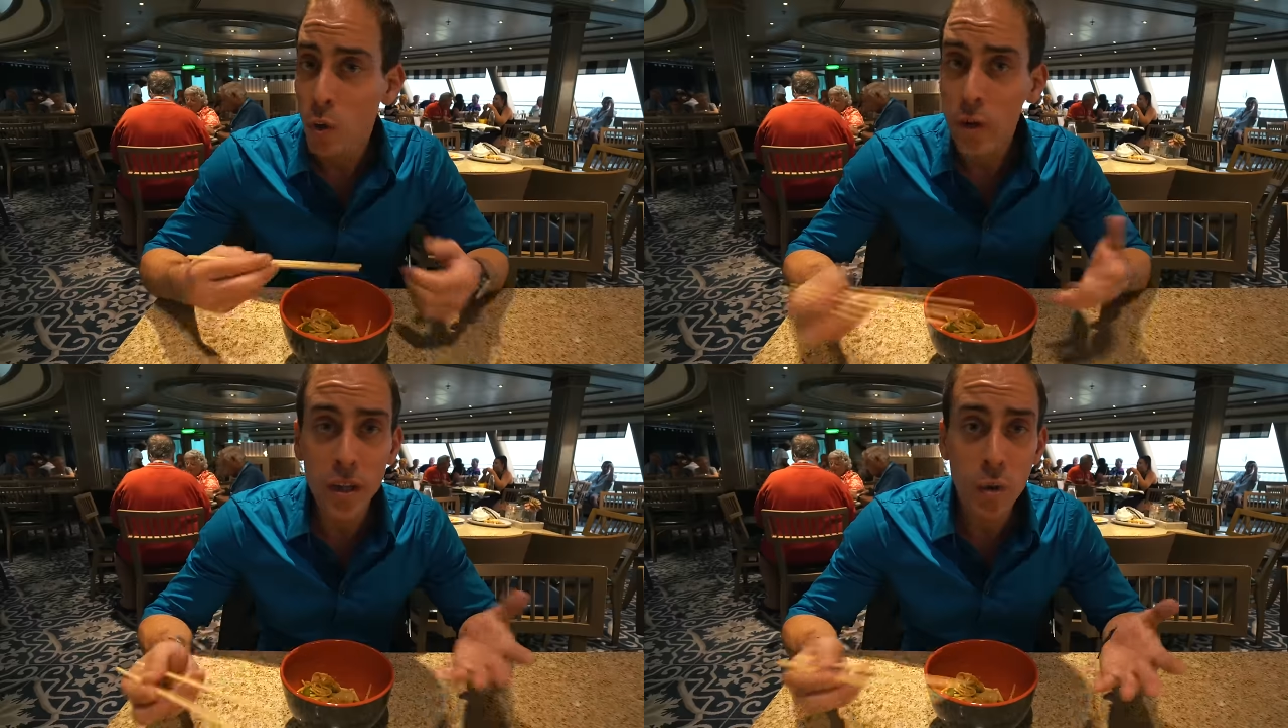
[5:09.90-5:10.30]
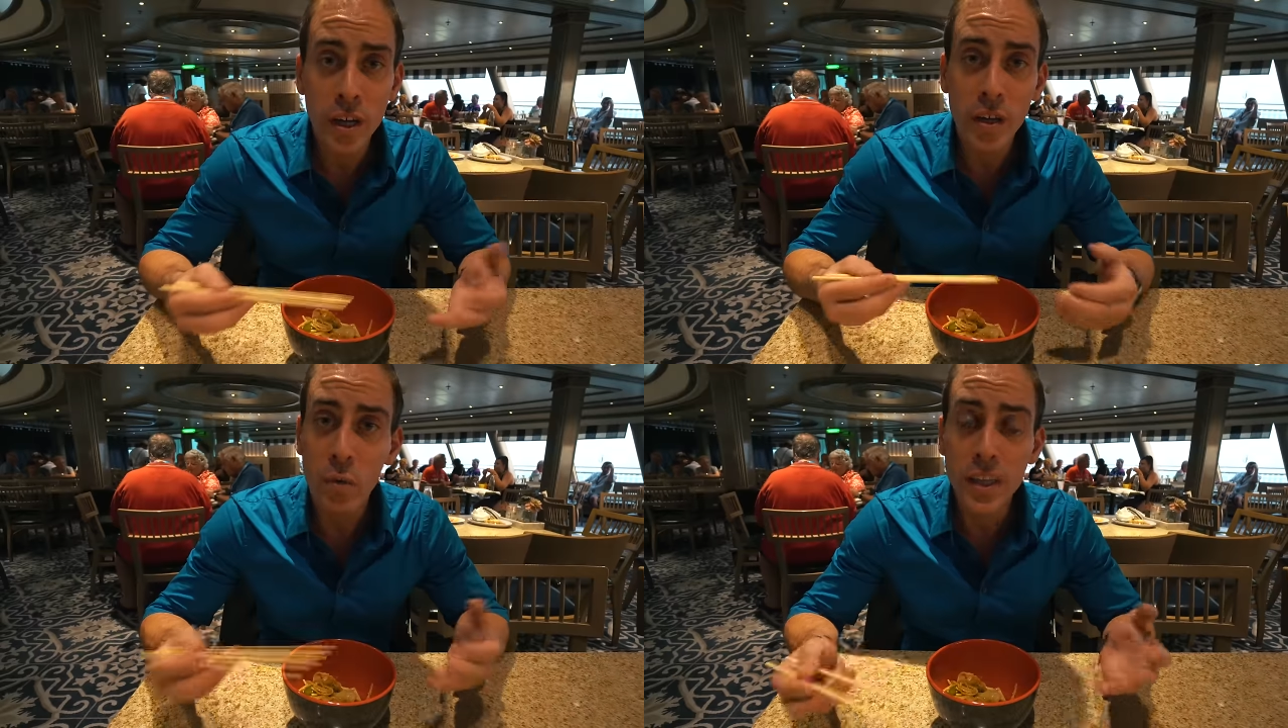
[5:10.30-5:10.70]
Real
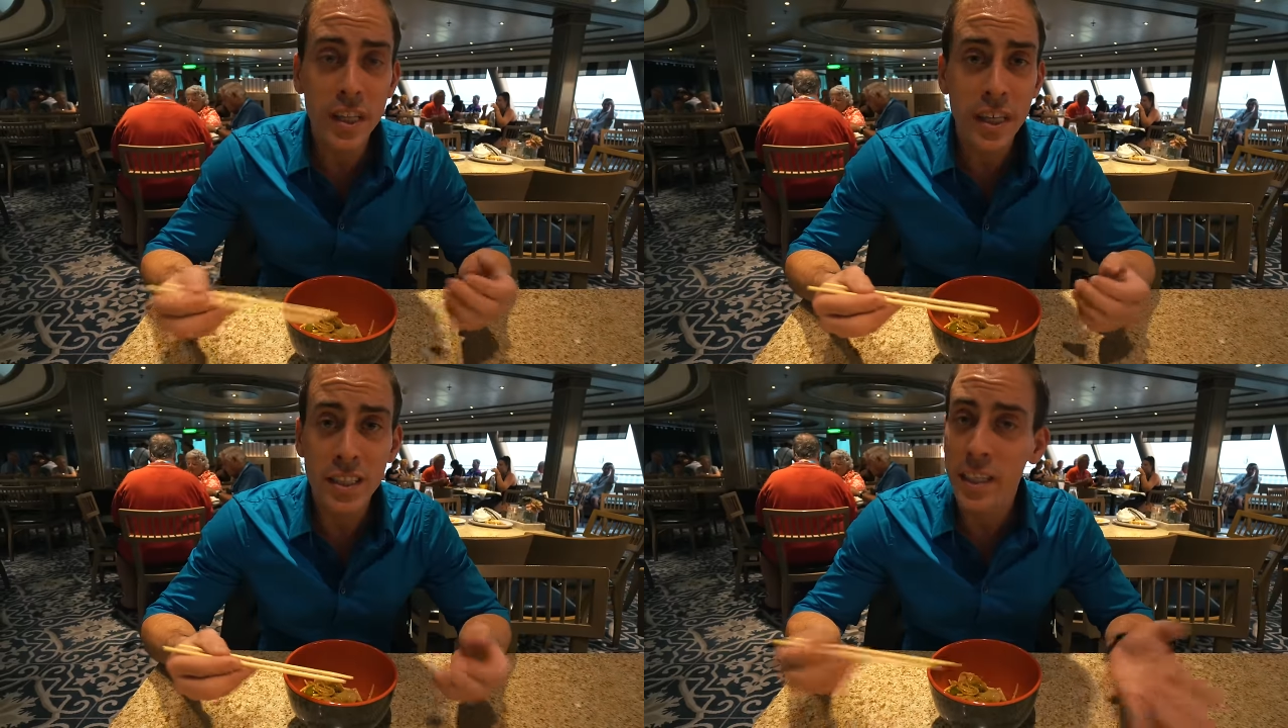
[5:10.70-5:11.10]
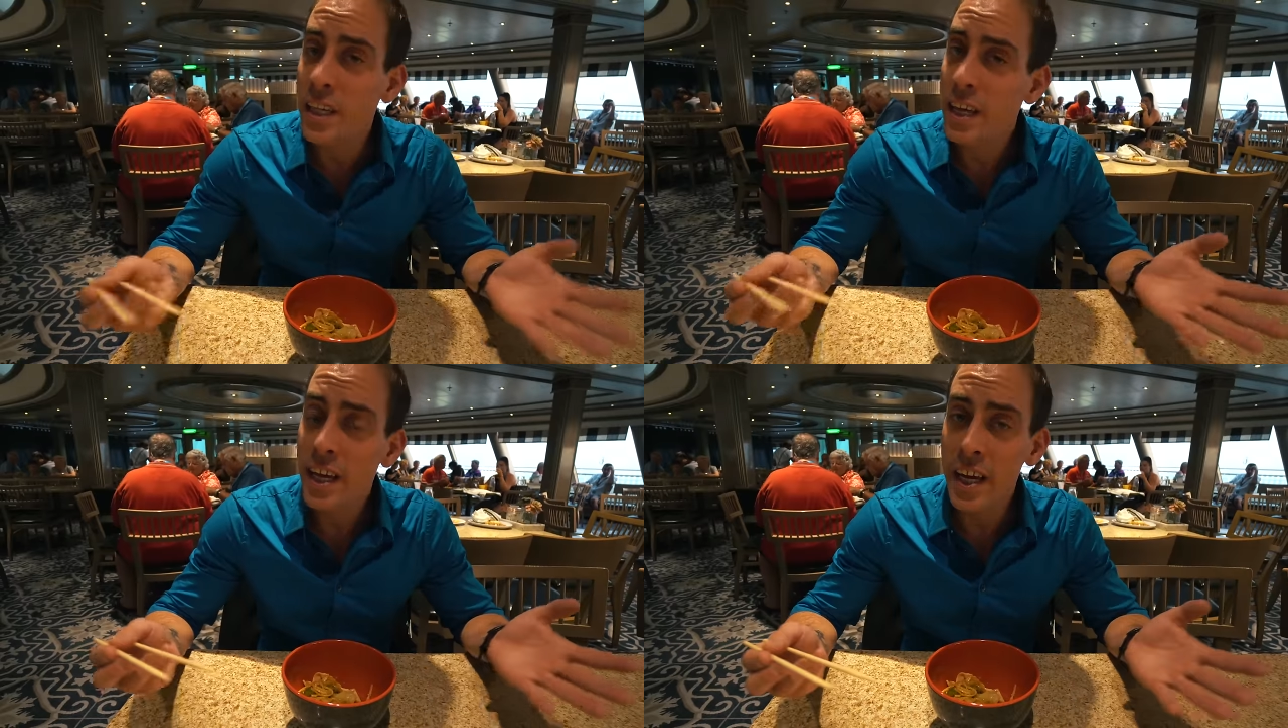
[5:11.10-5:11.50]
quick, real easy,
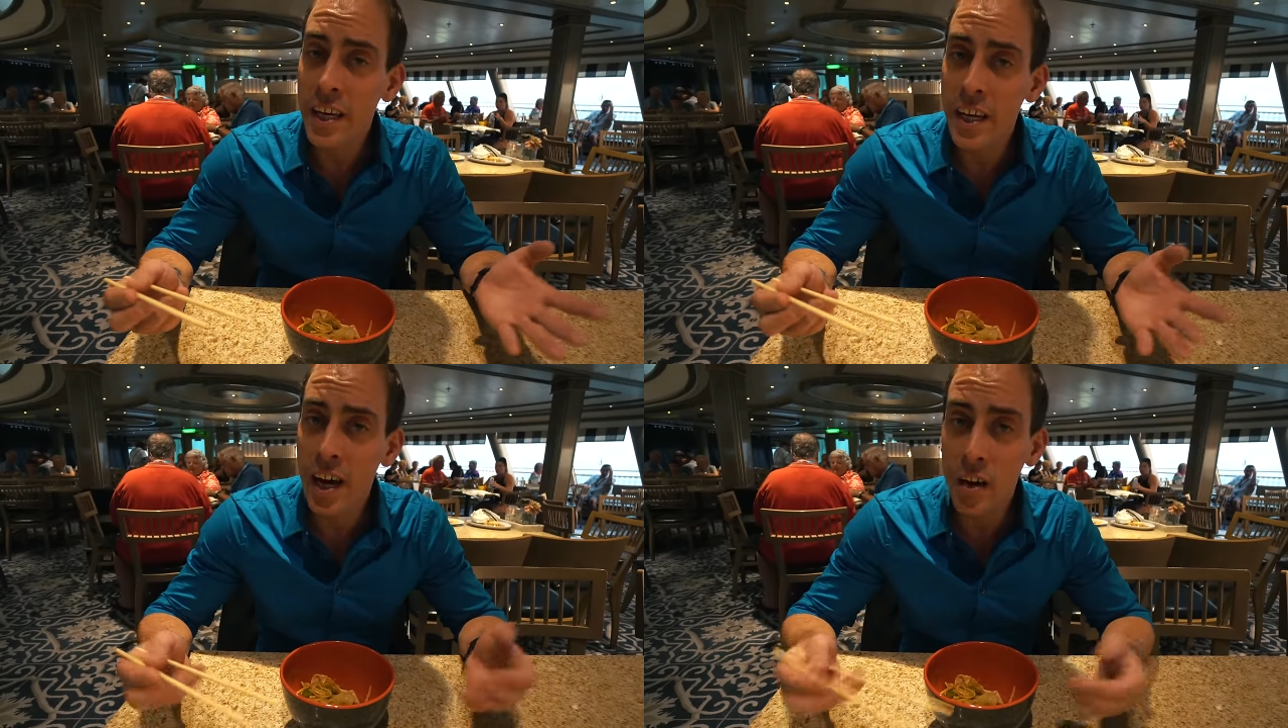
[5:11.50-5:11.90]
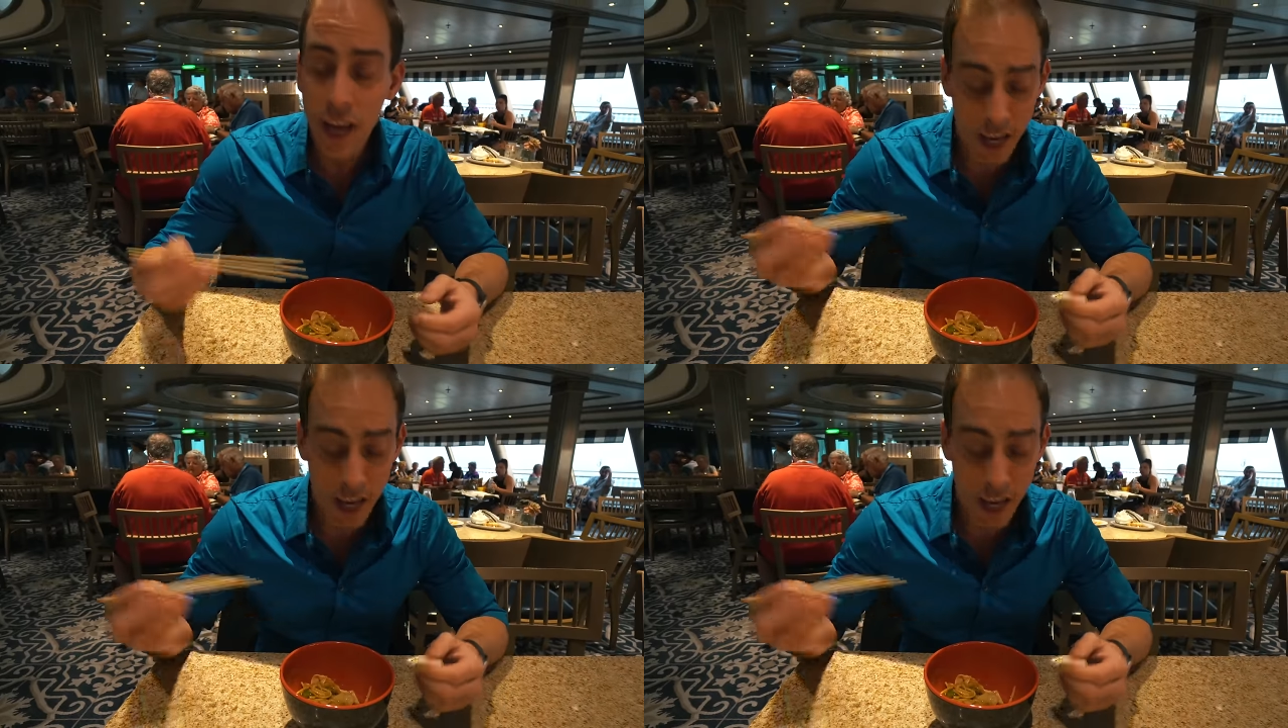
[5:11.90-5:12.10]
in and out,